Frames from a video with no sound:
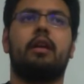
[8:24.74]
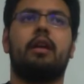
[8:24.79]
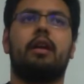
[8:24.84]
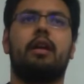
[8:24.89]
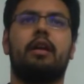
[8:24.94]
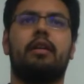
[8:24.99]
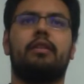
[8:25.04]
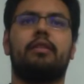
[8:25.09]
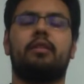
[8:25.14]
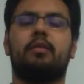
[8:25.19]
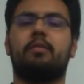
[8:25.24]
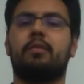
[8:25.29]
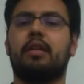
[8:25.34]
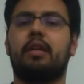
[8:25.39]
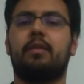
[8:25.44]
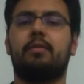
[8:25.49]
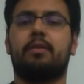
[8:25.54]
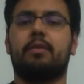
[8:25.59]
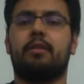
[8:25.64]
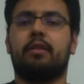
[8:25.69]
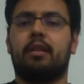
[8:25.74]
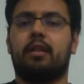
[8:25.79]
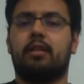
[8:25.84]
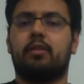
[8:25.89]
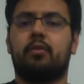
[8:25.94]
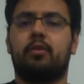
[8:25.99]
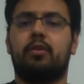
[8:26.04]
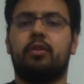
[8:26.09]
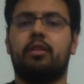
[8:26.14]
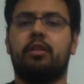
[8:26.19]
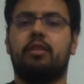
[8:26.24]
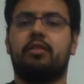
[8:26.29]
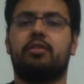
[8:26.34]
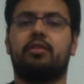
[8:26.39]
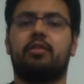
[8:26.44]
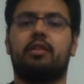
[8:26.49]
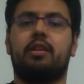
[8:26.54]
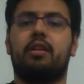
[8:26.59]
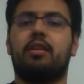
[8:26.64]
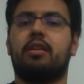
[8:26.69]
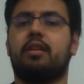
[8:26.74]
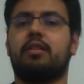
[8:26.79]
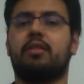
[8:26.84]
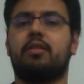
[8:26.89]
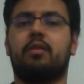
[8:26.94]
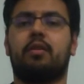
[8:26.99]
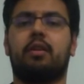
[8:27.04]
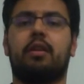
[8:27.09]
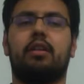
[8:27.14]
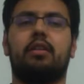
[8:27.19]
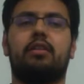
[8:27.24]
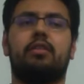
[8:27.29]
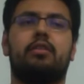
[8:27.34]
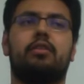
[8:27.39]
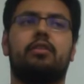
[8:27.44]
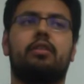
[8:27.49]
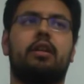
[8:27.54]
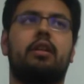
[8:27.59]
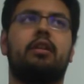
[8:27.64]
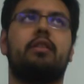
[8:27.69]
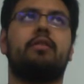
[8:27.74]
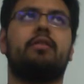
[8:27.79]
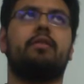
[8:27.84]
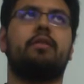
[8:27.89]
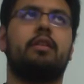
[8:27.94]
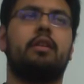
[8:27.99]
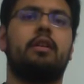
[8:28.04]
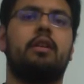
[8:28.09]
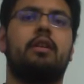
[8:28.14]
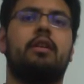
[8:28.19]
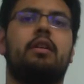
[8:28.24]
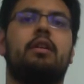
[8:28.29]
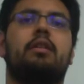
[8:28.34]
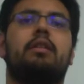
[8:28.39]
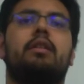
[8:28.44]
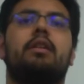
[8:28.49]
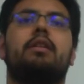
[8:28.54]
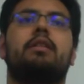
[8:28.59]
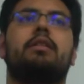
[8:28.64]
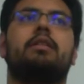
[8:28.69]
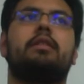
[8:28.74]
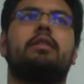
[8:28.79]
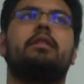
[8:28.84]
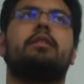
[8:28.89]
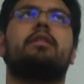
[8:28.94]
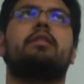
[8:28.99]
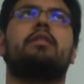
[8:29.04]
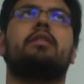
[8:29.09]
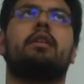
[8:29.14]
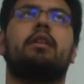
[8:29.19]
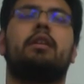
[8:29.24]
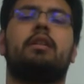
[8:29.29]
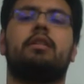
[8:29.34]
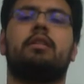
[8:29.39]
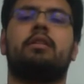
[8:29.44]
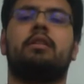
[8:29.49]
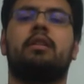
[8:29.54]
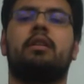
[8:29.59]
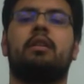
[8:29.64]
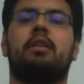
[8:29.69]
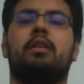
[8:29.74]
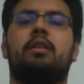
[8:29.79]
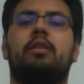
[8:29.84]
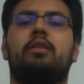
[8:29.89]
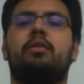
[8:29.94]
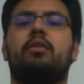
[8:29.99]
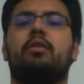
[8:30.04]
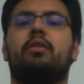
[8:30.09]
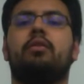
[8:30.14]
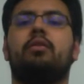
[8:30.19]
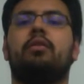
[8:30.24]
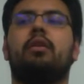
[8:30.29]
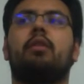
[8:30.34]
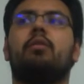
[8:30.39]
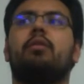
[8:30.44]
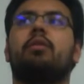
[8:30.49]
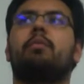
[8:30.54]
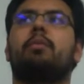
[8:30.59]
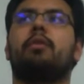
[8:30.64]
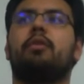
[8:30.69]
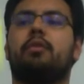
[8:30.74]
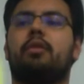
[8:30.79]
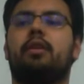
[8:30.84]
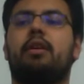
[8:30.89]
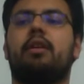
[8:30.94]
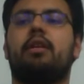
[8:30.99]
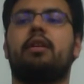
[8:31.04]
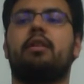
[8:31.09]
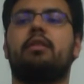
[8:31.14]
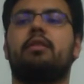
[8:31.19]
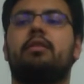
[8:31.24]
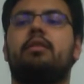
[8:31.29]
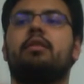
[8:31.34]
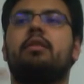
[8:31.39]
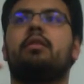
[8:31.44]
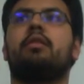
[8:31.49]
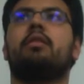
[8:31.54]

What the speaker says: And sometimes that's where you need to start. That's okay. It's just kind of nice, easy toss. You can do that with both hands.